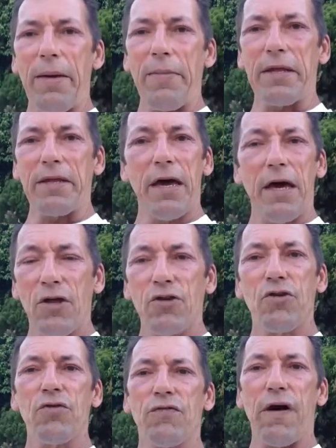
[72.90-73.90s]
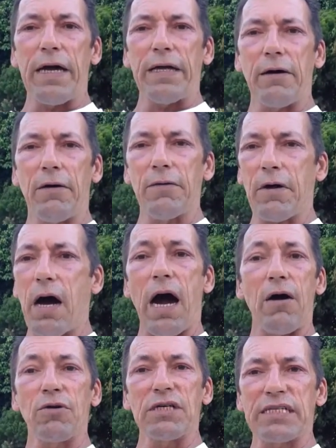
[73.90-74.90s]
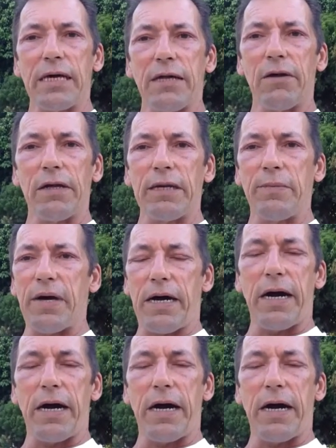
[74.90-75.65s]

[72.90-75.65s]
payment to find out how to sell on eBay?